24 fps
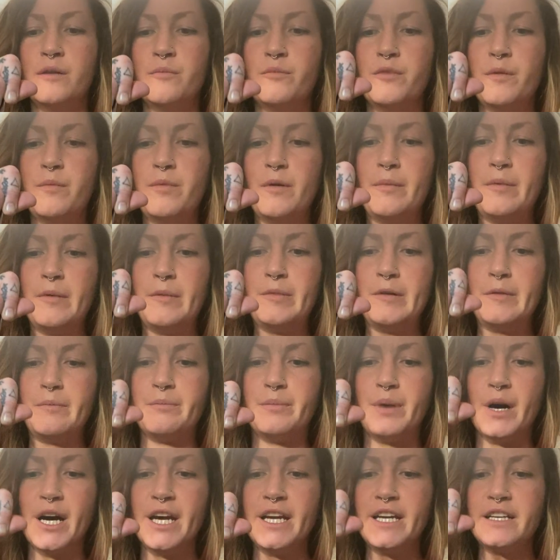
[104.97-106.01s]

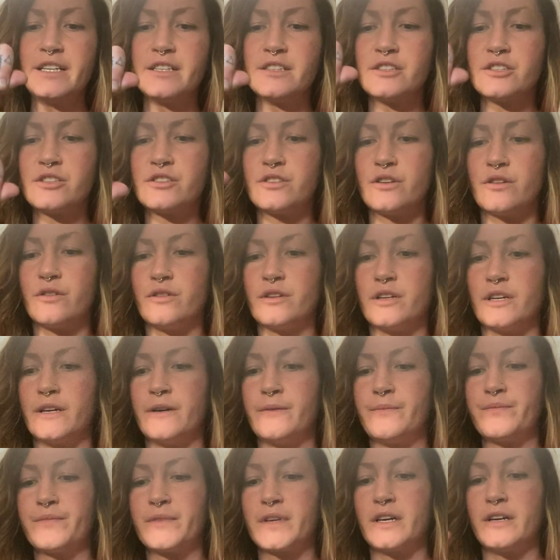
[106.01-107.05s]
Baking soda.